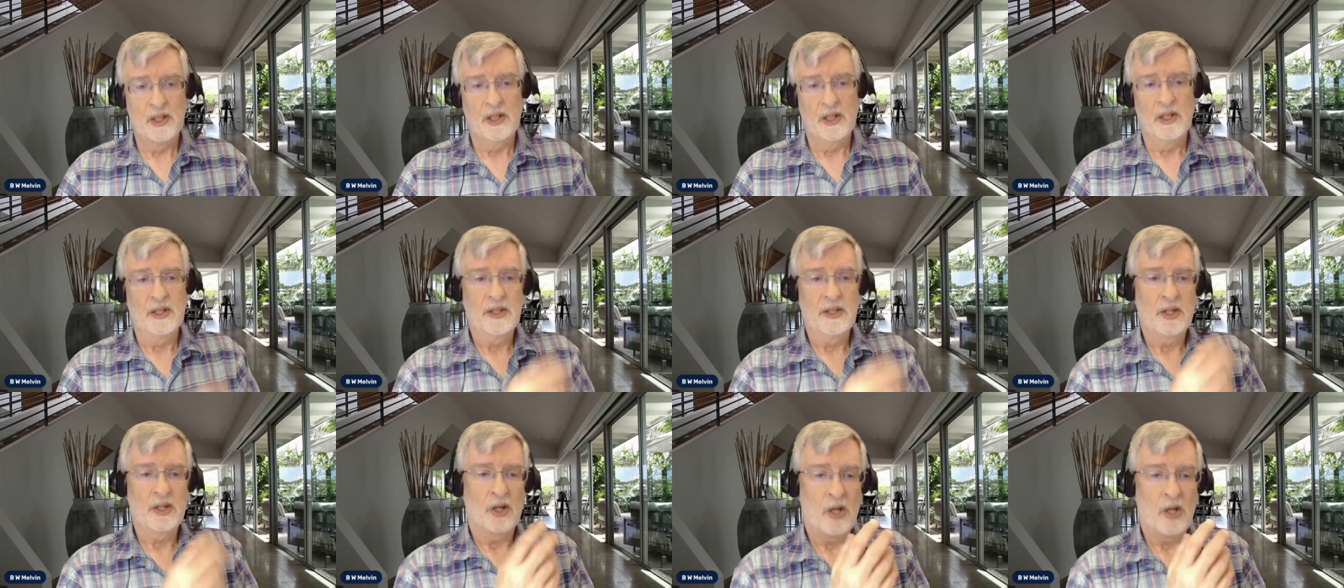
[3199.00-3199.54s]

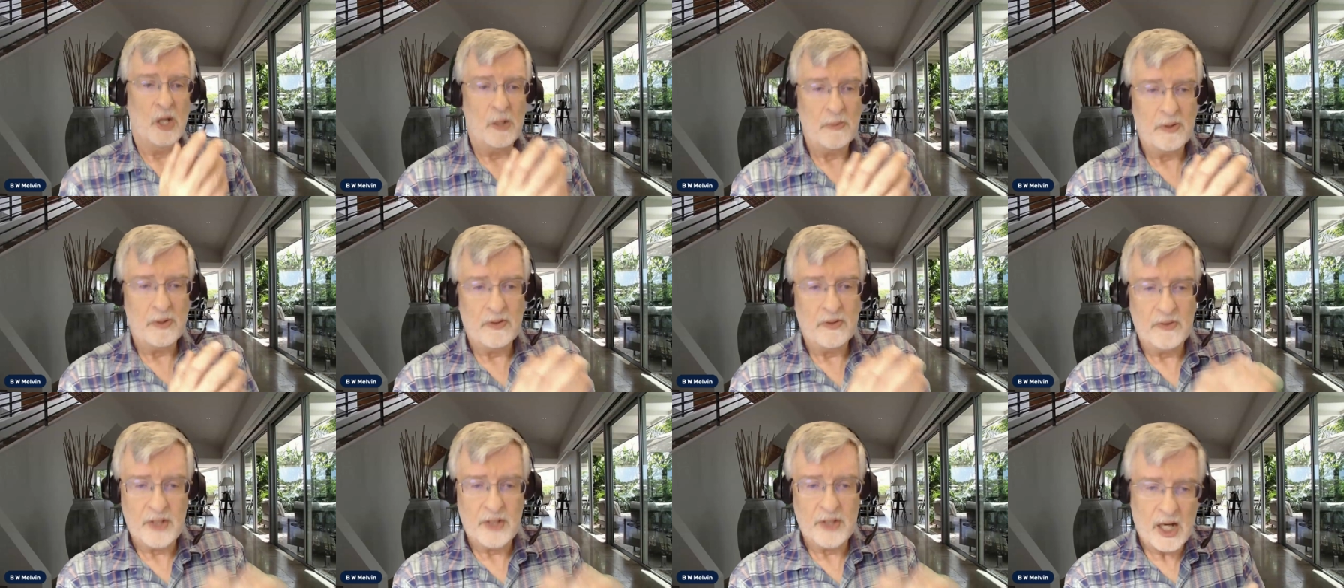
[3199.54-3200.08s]
The
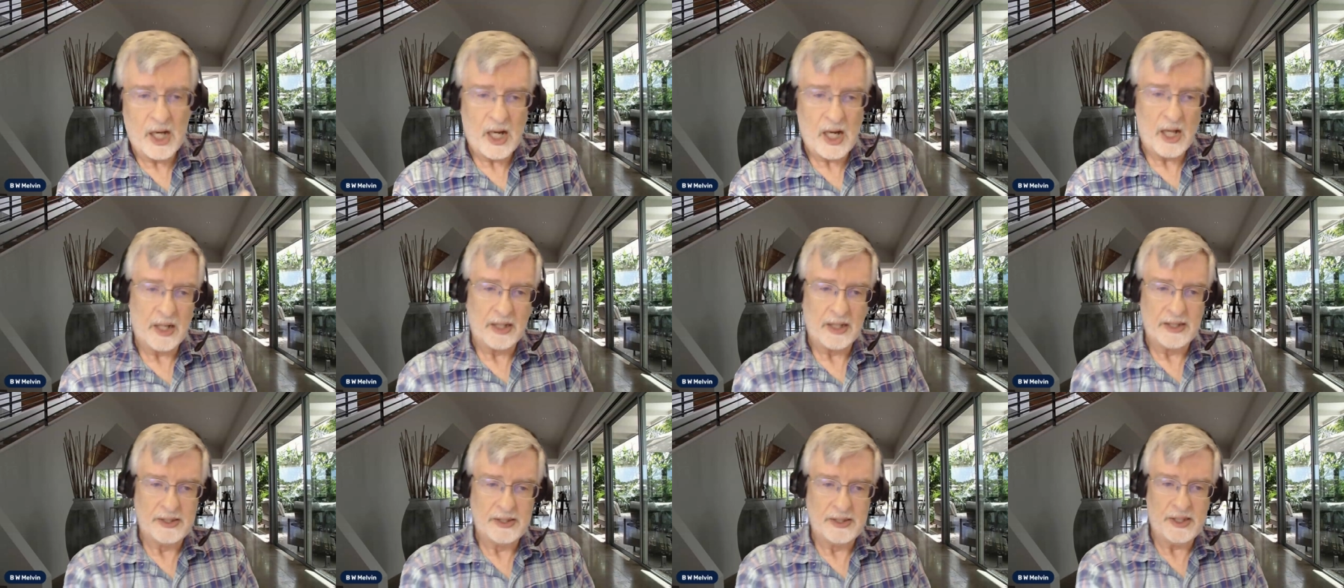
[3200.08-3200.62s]
armor of God
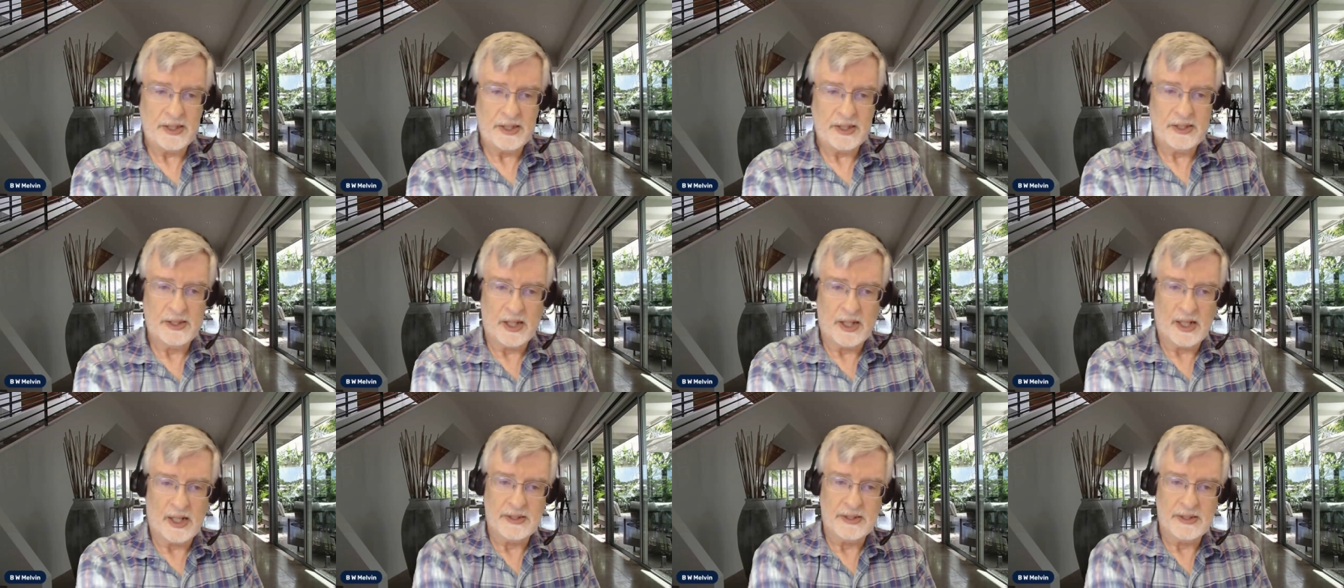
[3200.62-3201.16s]
assists
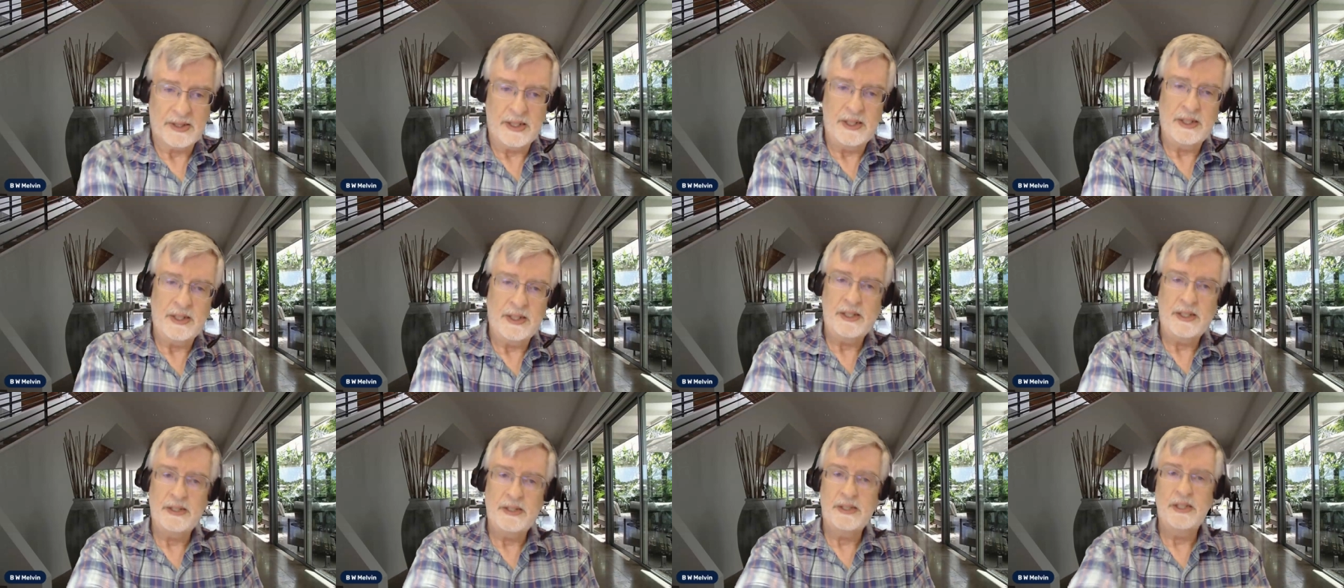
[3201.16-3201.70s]
us in
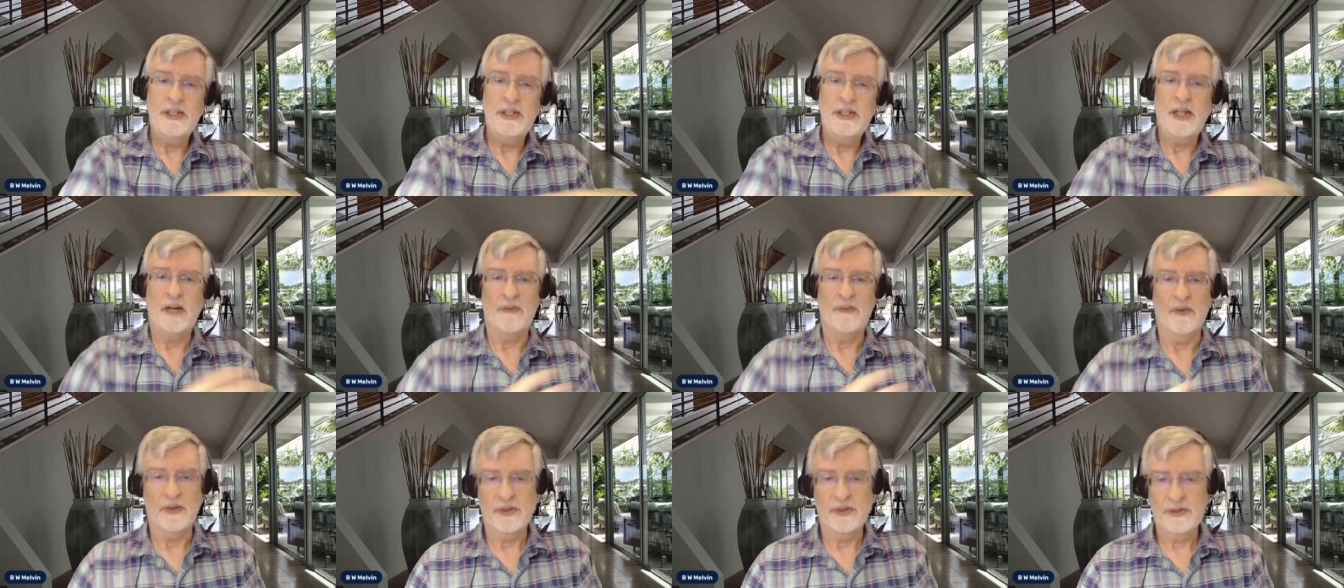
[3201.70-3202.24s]
these
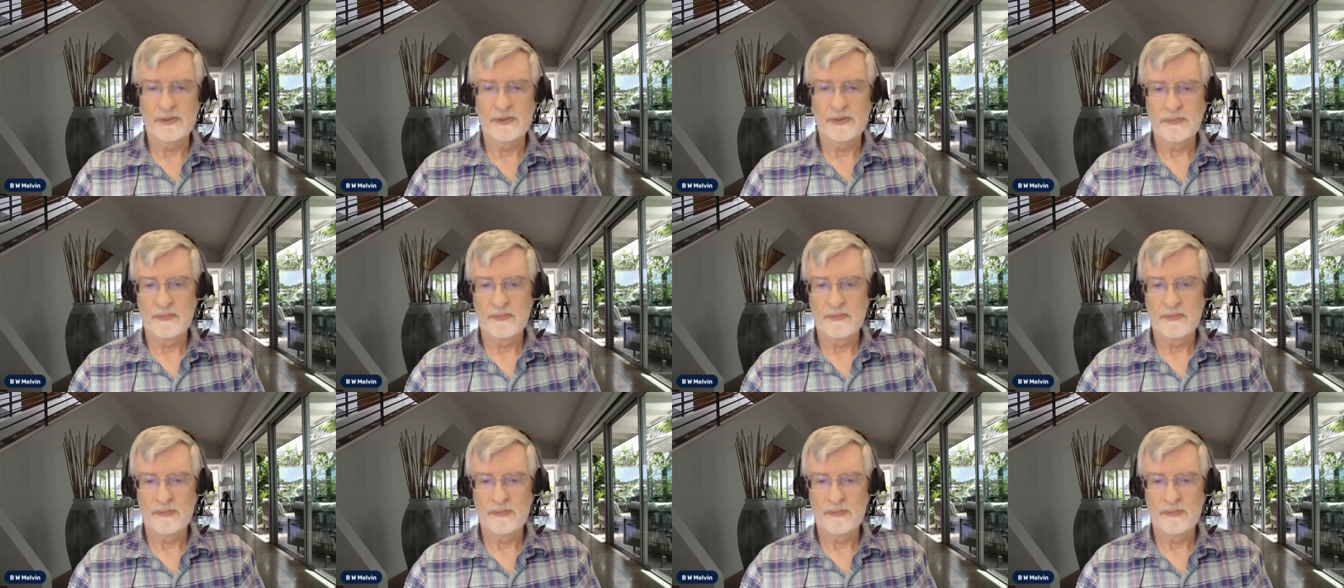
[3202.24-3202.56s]
endeavors.